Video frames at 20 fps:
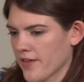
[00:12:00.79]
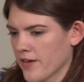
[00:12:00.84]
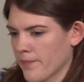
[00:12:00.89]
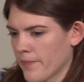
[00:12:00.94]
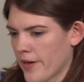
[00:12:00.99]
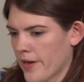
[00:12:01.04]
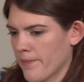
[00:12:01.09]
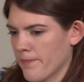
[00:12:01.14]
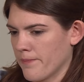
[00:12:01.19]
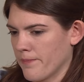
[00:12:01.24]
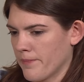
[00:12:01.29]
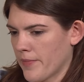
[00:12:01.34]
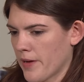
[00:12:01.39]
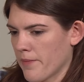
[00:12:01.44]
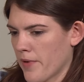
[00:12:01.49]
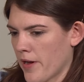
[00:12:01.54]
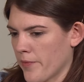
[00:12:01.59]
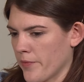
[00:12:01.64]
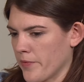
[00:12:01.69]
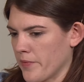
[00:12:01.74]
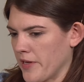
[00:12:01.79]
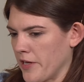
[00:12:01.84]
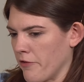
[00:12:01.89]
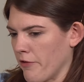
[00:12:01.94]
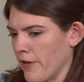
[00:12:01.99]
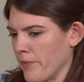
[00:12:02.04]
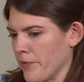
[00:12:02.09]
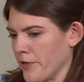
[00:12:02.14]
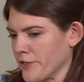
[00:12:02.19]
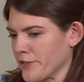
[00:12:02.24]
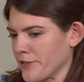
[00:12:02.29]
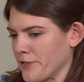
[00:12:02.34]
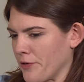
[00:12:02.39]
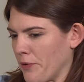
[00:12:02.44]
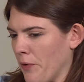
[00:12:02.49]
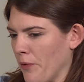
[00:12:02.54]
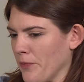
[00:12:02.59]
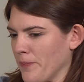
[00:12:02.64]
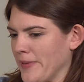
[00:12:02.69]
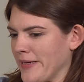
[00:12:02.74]
think my mom would be a great person
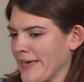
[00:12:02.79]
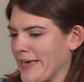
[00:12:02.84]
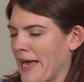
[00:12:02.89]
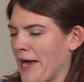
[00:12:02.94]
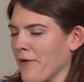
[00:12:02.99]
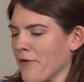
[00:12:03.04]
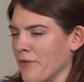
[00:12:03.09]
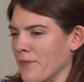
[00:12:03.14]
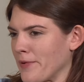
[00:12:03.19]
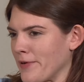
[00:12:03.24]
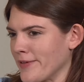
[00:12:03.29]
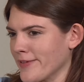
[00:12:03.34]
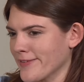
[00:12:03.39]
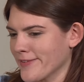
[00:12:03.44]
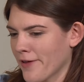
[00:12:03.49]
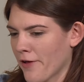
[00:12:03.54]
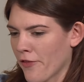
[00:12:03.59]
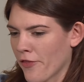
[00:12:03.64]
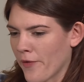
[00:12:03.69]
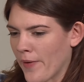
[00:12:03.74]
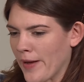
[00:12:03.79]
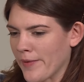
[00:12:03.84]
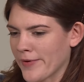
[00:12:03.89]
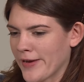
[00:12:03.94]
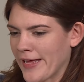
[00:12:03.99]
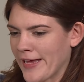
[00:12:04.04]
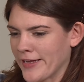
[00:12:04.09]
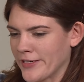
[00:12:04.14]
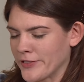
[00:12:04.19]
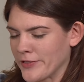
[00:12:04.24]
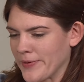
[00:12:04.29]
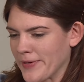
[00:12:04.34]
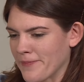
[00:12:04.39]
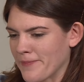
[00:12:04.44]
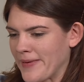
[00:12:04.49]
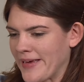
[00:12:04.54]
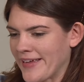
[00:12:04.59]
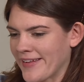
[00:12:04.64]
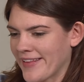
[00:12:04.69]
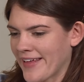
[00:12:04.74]
to hold me accountable, although I would hate to
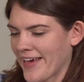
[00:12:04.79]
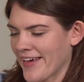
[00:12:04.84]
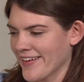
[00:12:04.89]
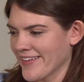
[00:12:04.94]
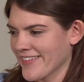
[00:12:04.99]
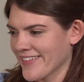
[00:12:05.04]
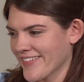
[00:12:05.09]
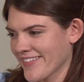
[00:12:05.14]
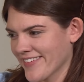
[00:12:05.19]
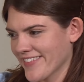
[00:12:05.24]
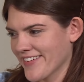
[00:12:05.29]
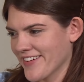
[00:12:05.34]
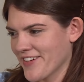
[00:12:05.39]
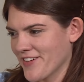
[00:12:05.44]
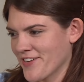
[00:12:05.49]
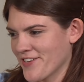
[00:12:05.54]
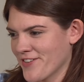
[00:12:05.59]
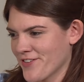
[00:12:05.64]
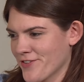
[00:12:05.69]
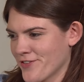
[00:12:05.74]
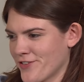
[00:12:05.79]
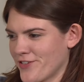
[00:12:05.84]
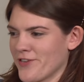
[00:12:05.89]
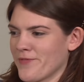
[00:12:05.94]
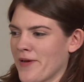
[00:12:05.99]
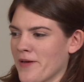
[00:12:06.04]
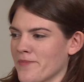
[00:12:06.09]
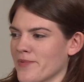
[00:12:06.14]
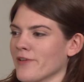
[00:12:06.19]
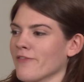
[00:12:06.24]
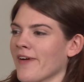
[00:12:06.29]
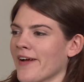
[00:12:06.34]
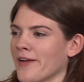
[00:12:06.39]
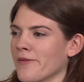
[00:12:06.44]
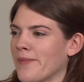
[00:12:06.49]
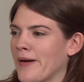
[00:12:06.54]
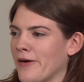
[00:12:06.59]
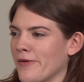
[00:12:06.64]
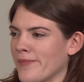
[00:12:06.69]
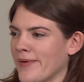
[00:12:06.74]
admit that she might be right
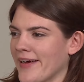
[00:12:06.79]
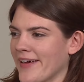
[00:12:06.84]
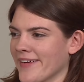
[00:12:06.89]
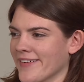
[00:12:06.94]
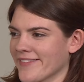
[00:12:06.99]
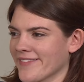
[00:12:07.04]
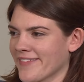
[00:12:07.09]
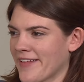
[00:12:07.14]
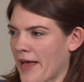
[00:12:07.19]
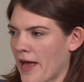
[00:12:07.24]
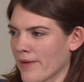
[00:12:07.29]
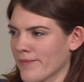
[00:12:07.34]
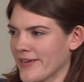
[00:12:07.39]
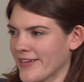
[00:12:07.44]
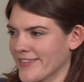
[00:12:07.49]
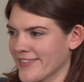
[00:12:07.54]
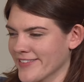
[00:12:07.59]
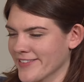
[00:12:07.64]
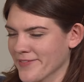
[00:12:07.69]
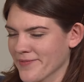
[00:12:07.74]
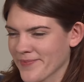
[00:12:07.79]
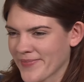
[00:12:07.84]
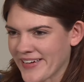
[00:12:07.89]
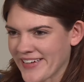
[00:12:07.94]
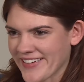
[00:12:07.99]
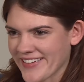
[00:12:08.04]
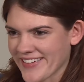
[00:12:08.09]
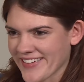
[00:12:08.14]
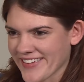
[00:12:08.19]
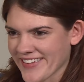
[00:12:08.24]
about my habits. But